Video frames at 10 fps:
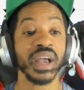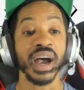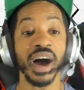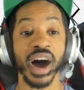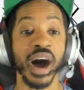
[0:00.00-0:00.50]

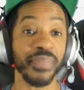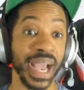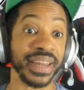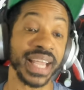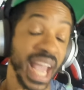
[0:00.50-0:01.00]
Um,
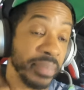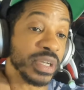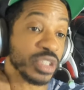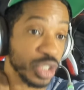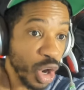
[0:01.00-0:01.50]
and the game
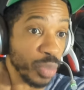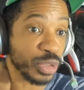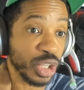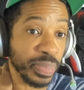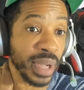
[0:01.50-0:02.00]
looks dope.
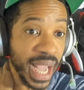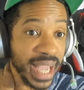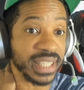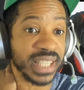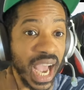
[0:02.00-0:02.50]
Triple
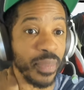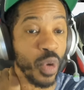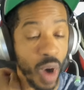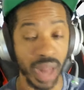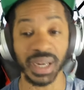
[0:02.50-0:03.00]
A type
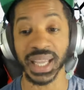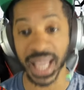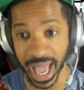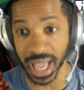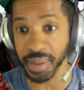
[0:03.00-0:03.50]
quality
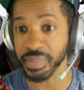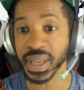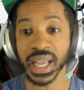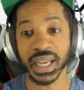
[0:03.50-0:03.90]
game,